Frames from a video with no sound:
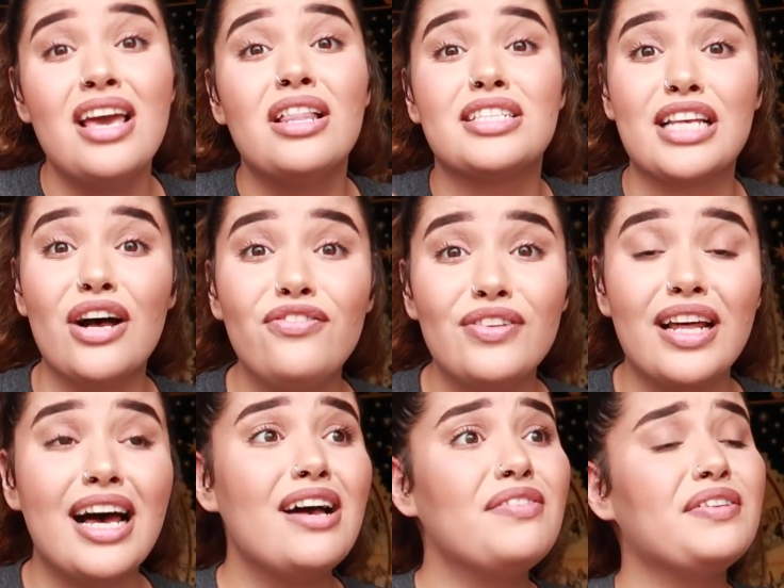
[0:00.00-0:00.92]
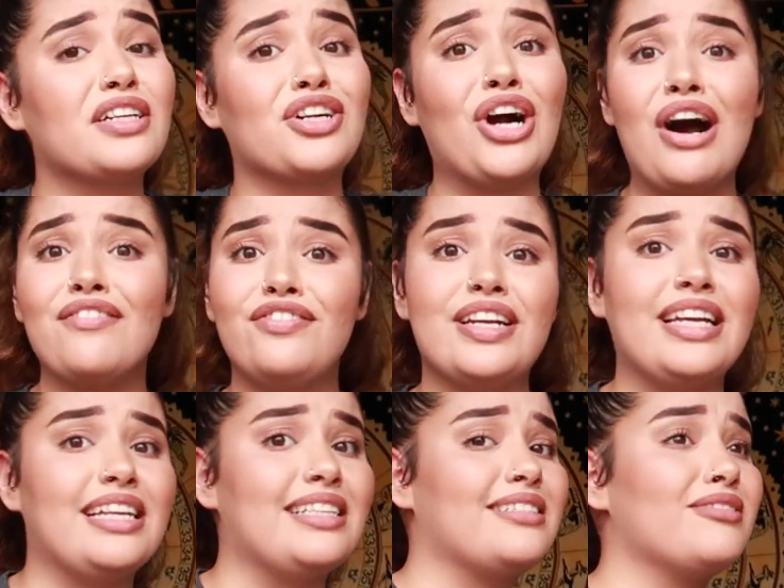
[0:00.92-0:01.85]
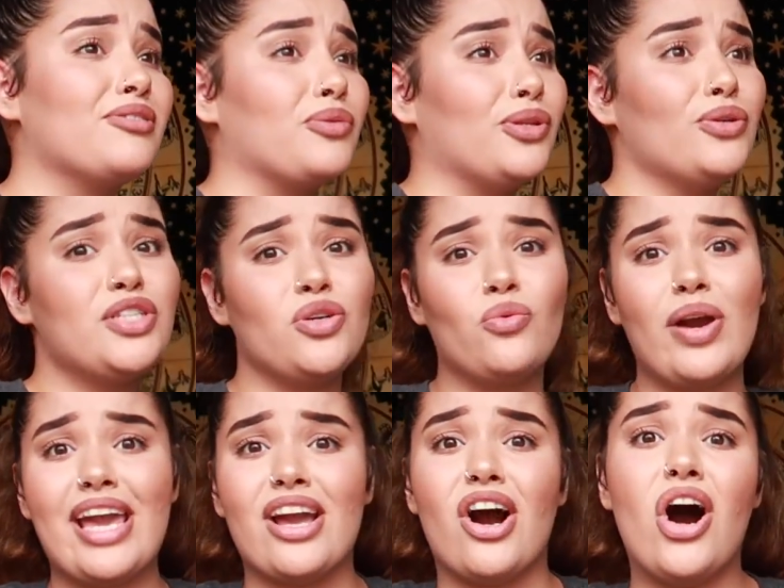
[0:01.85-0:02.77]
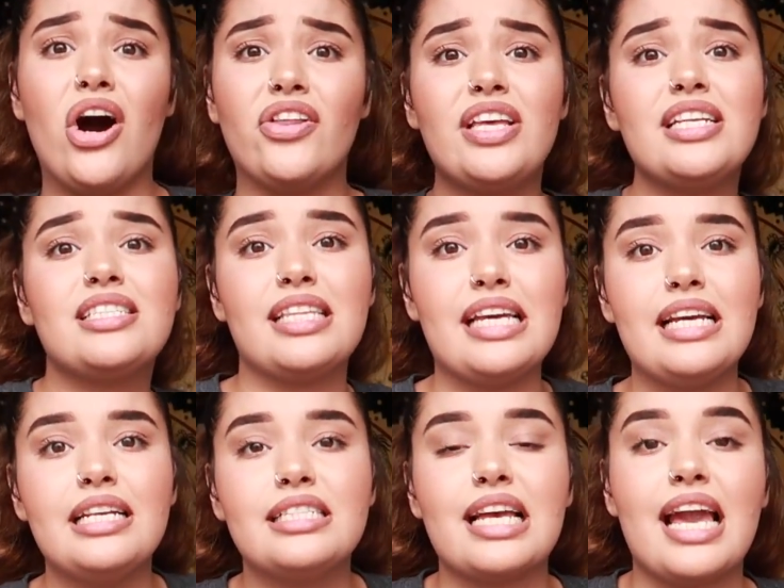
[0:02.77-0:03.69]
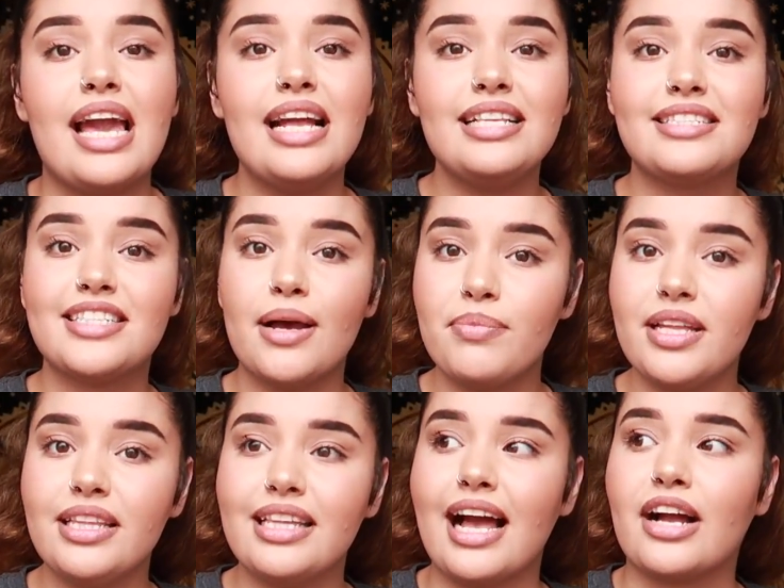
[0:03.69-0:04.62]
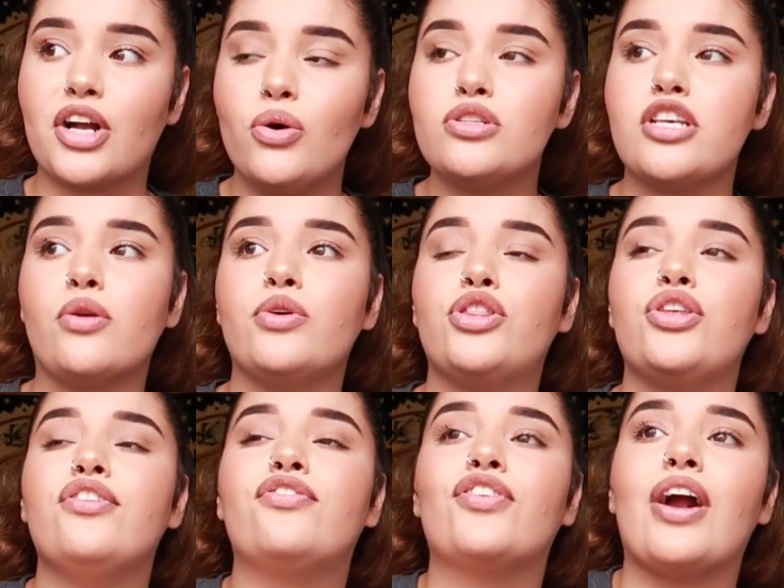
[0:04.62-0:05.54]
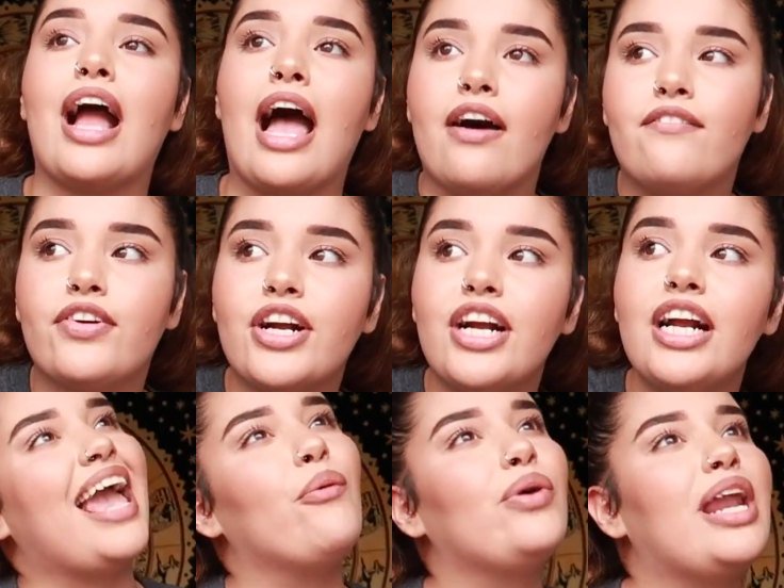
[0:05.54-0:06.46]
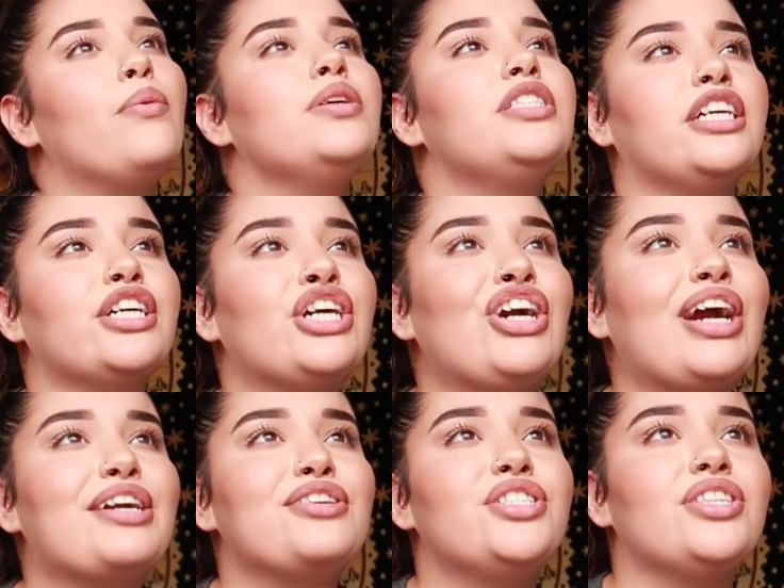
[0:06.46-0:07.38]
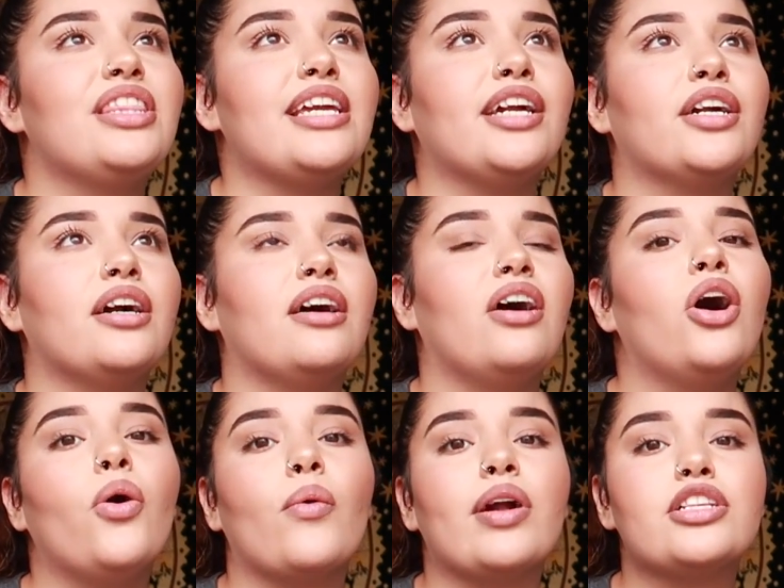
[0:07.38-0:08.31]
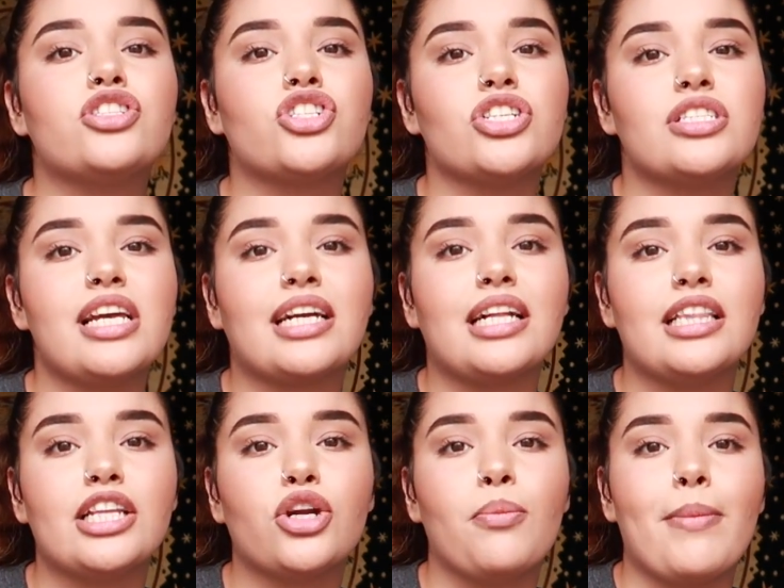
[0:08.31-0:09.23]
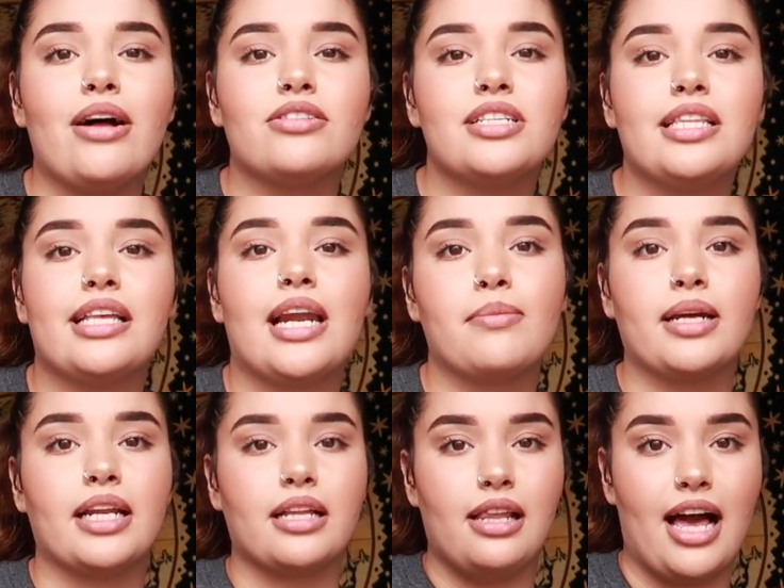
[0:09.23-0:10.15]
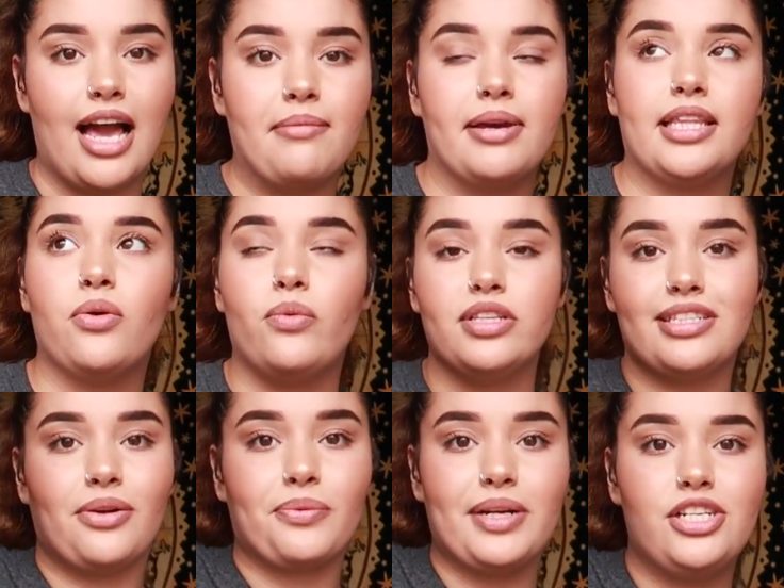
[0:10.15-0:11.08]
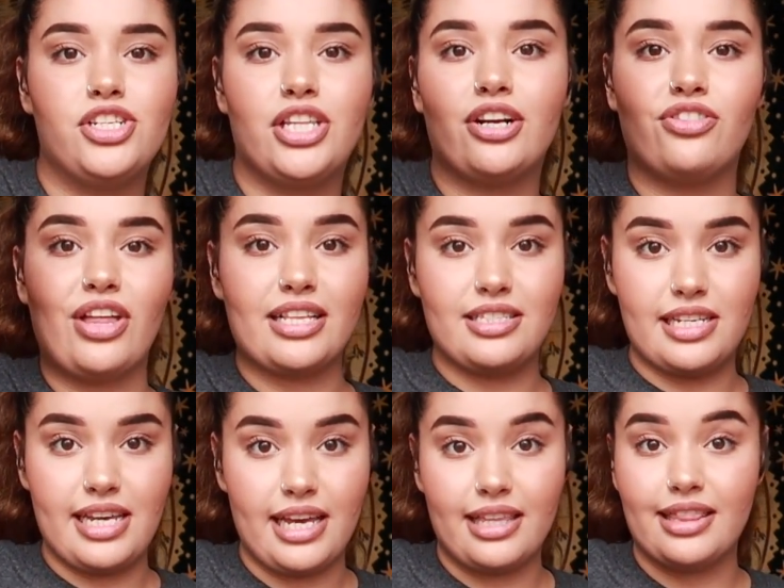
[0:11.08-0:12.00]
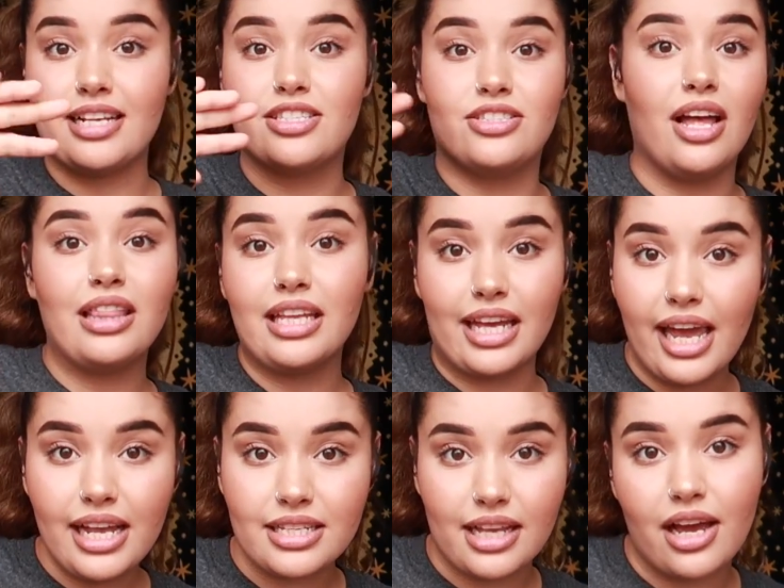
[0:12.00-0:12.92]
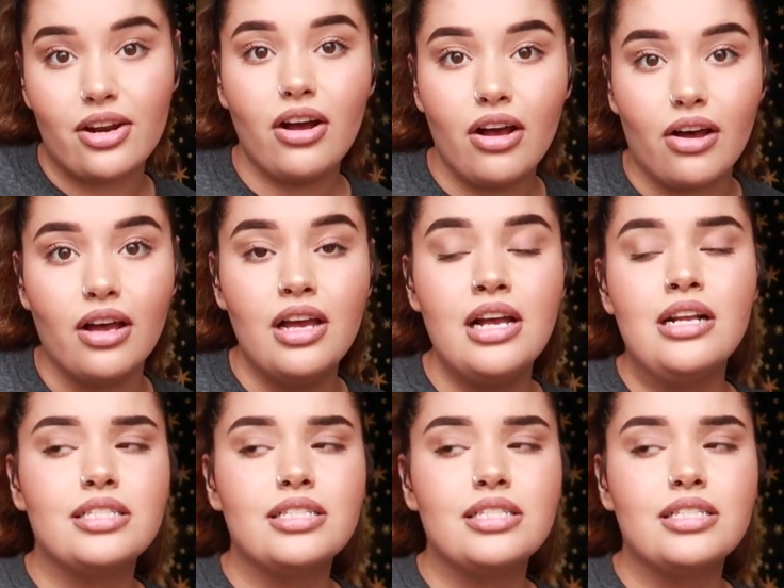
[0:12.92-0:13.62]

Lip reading: self-love, confidence, losing weight, all these things, it's something that goes on with you forever. And when I was younger, I used to think, oh, it's just like a little mountain that I'm gonna climb, and then once I reach there, that's it. That's not the case at all.